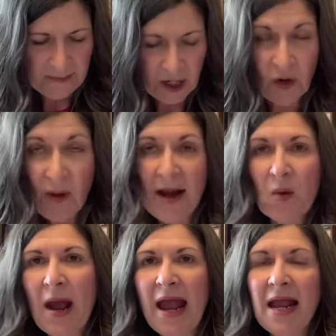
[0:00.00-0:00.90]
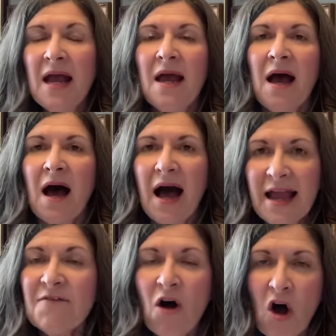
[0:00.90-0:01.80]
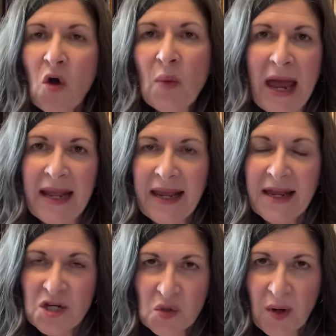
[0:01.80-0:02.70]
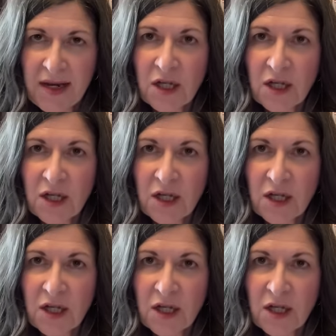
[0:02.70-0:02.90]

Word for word: you know, right away, I have already enjoyed